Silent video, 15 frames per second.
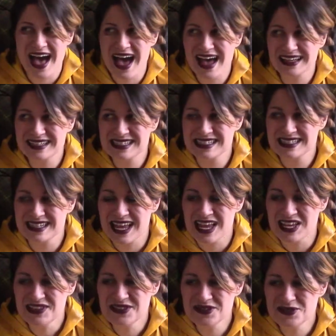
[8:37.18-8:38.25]
and
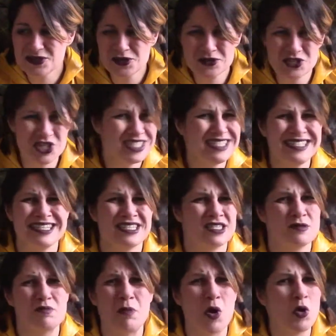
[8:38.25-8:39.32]
you don't just
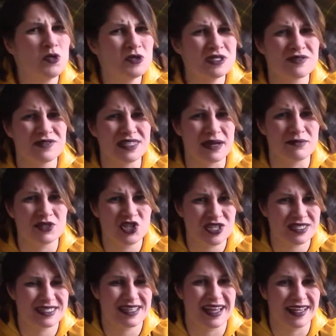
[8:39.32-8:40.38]
dispose of them
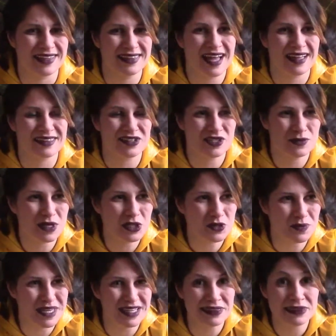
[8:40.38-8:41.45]
just like that. There's meant to
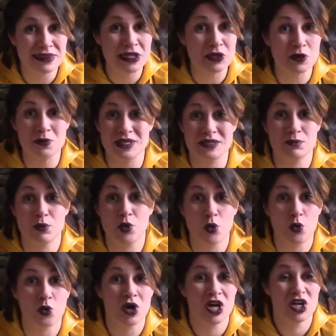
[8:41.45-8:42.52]
be a little bit
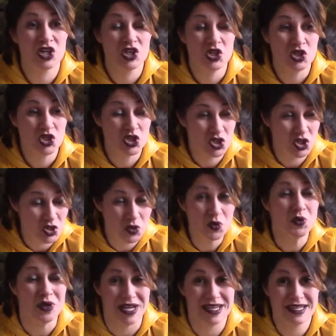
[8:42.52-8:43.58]
more
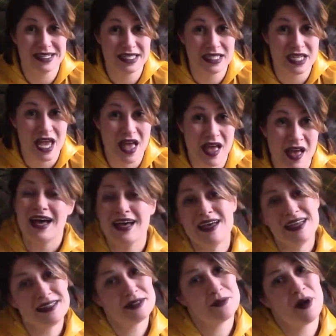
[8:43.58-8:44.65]
to it.
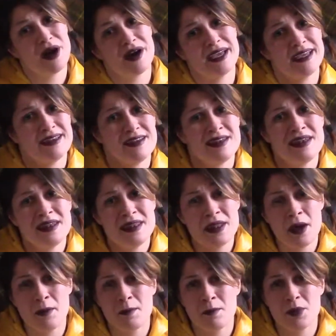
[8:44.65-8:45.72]
And my
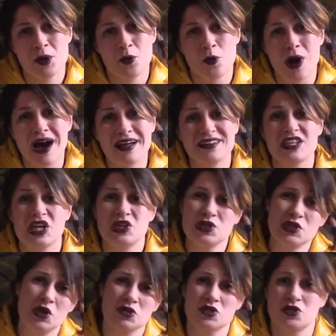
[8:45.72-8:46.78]
number 1
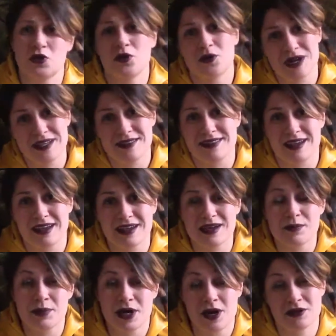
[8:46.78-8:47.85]
not so great thing
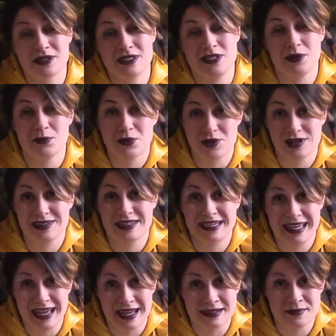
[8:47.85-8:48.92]
about the Umbrella
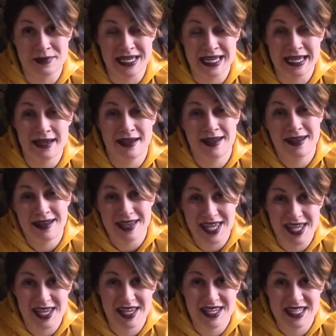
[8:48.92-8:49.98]
Academy
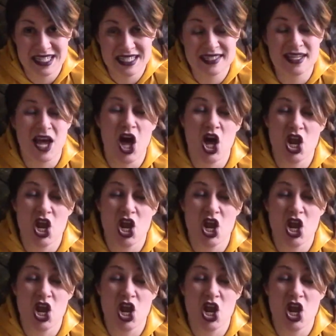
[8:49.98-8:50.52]
is